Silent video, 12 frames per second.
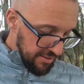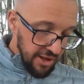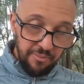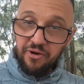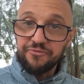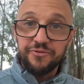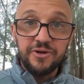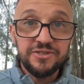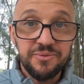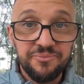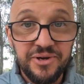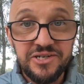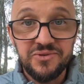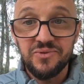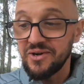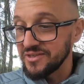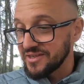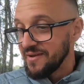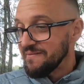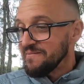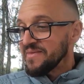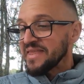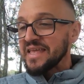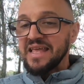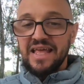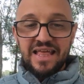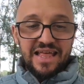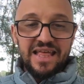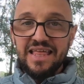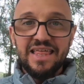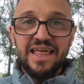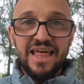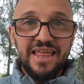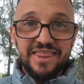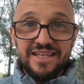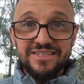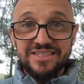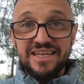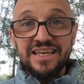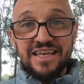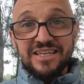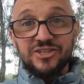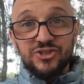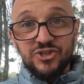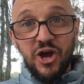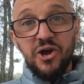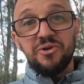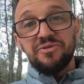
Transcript: my first impression was this thing is so